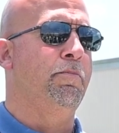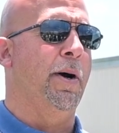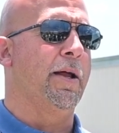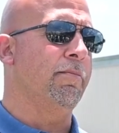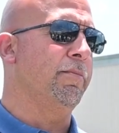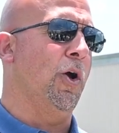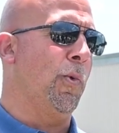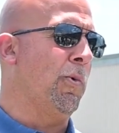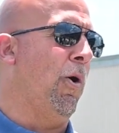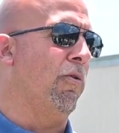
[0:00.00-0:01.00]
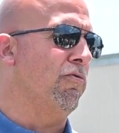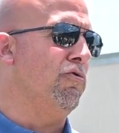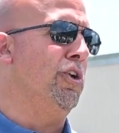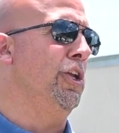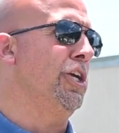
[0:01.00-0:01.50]
But, you know, we won't
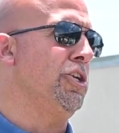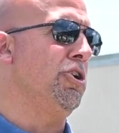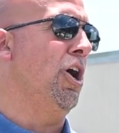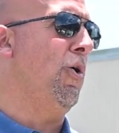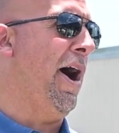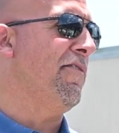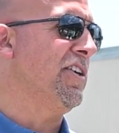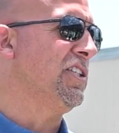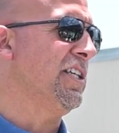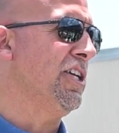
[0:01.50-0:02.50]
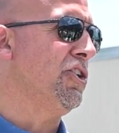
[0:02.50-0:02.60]
really know, obviously,